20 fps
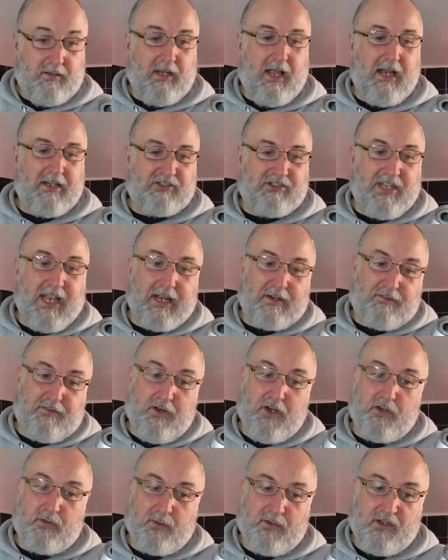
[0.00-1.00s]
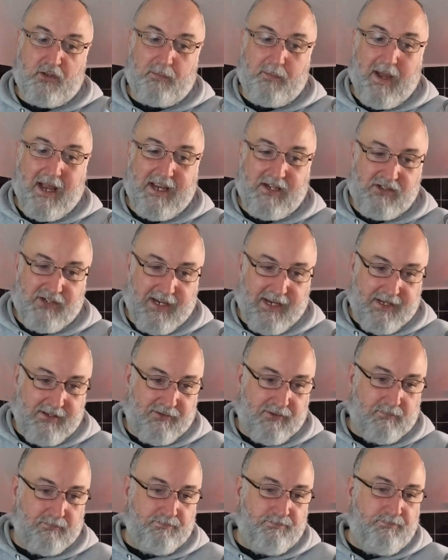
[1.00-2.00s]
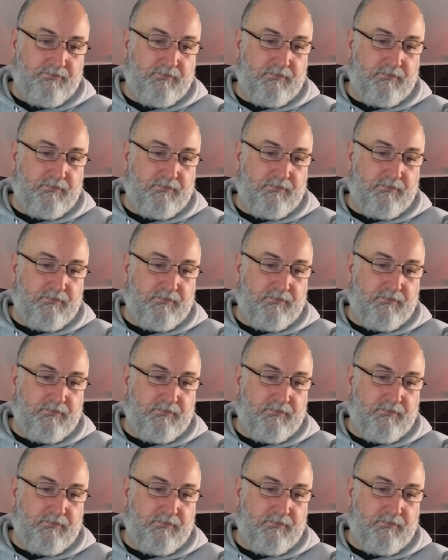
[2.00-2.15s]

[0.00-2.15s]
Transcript: Hashtag food to inspire change.